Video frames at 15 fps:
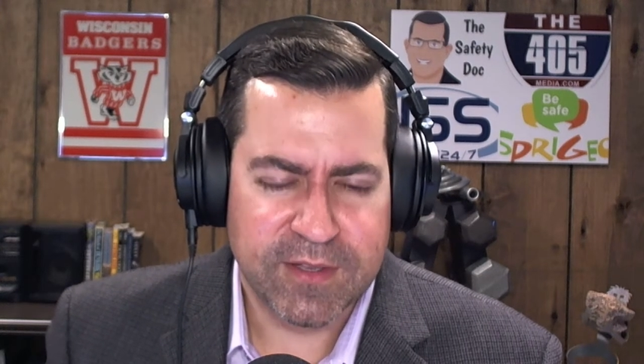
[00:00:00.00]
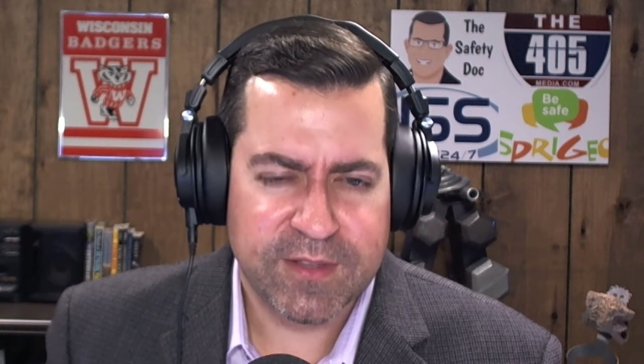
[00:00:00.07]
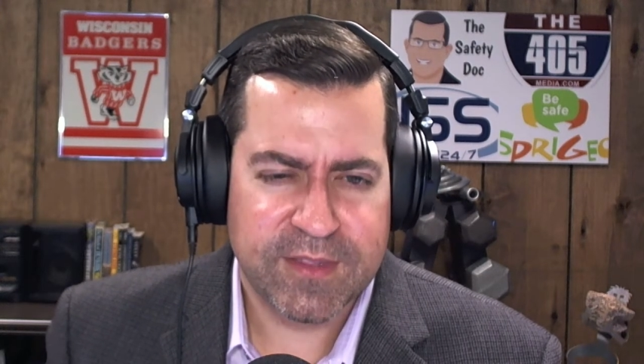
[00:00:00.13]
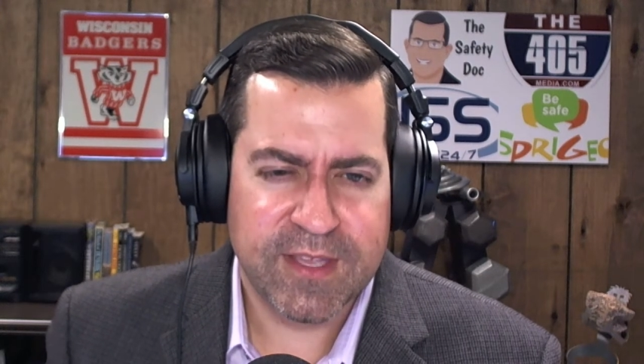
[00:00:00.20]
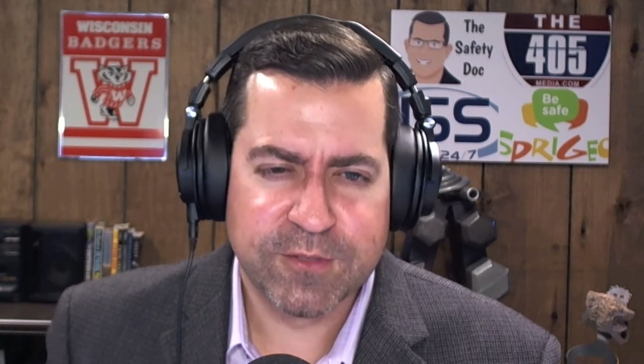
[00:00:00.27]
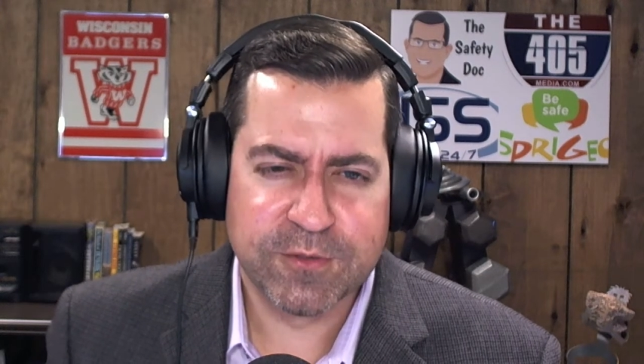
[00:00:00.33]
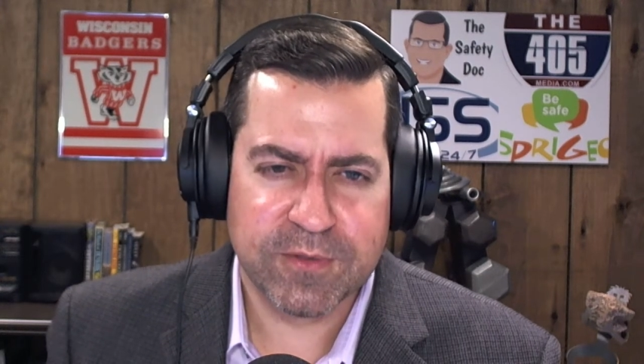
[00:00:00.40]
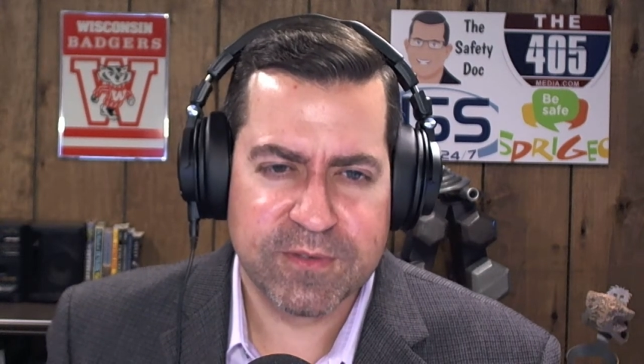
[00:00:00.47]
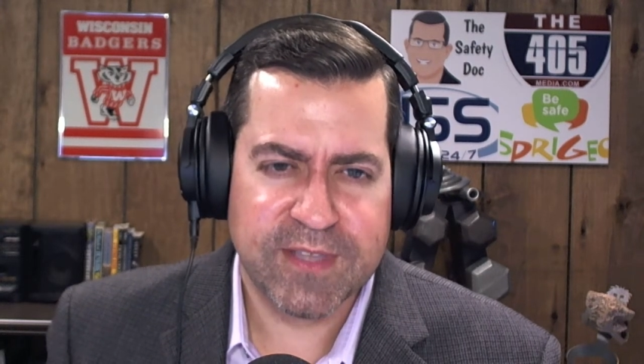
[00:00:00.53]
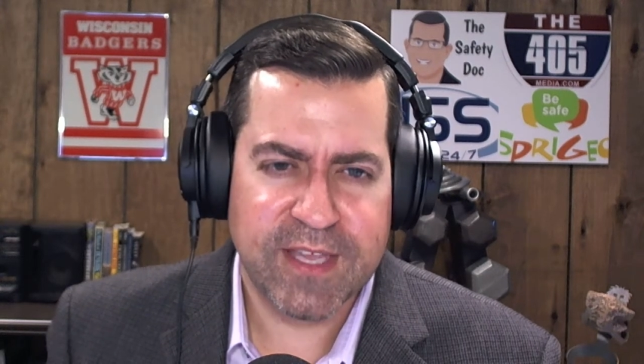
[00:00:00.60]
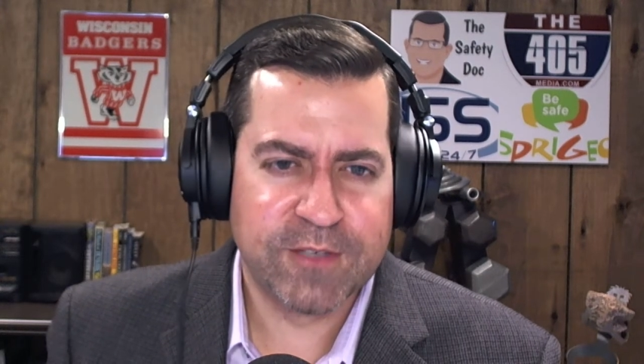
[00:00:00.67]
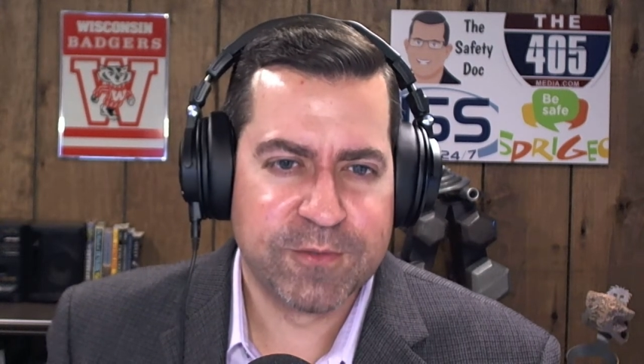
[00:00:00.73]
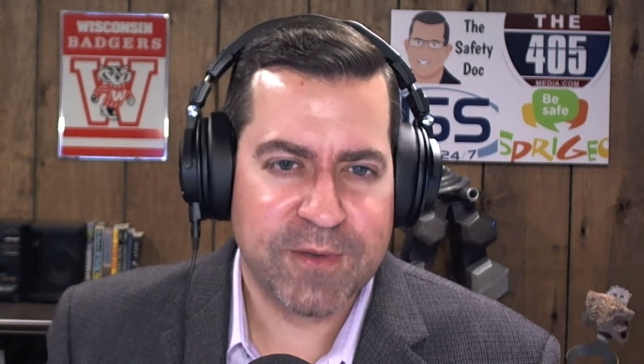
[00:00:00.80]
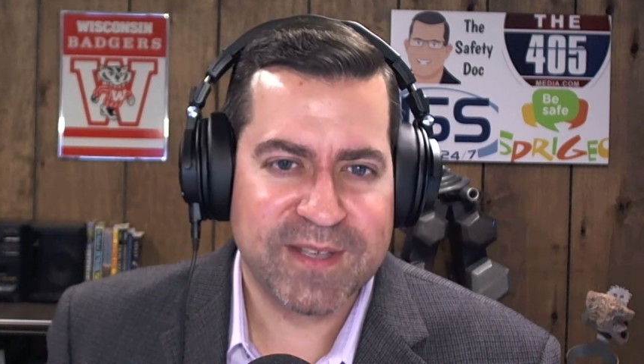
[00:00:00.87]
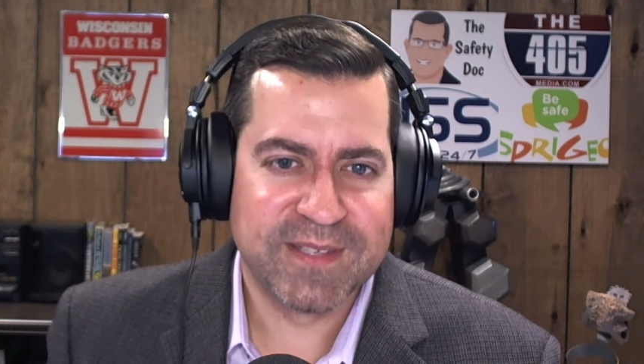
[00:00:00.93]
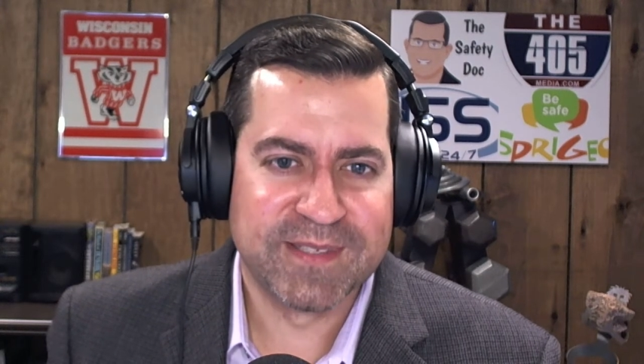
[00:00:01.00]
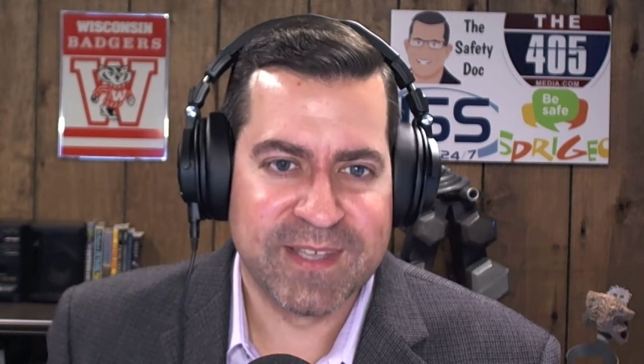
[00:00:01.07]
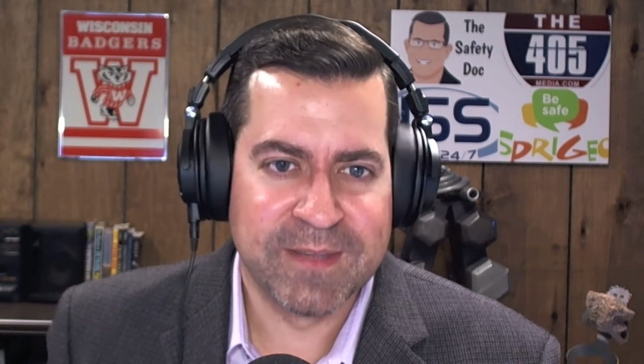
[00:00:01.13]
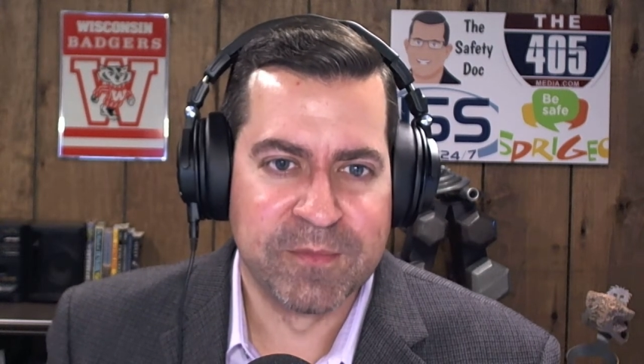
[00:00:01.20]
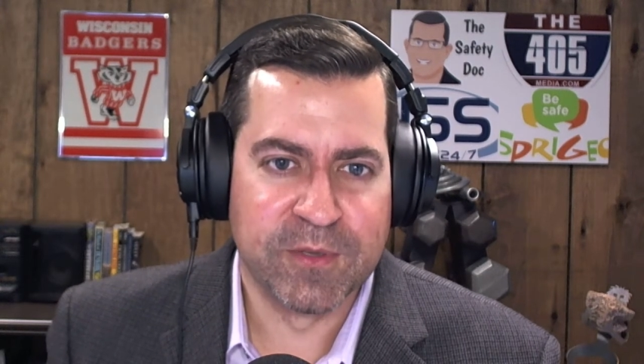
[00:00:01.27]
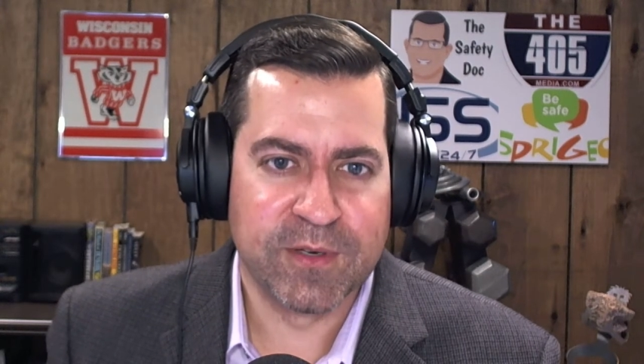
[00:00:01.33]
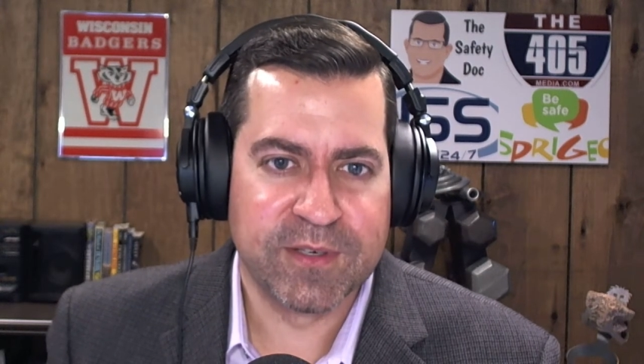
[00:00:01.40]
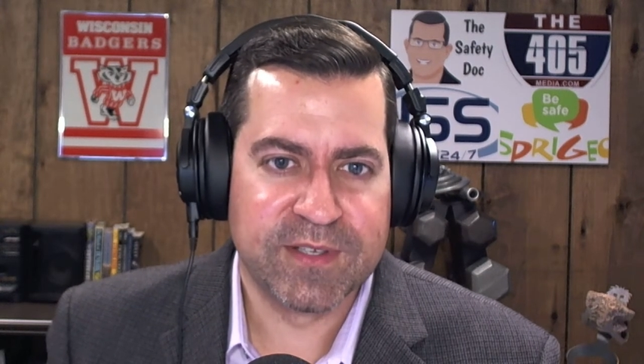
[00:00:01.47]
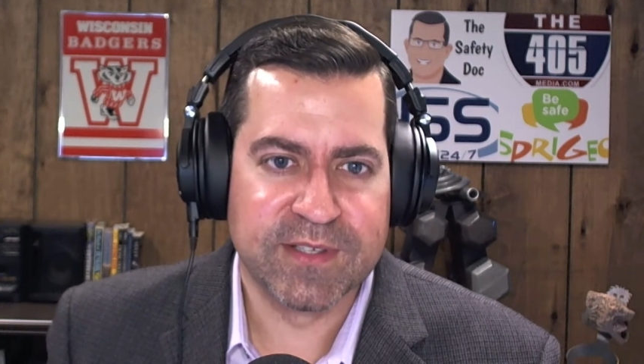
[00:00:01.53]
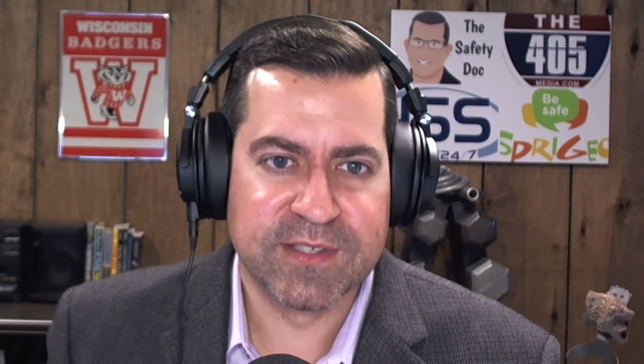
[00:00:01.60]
Like they they dress similar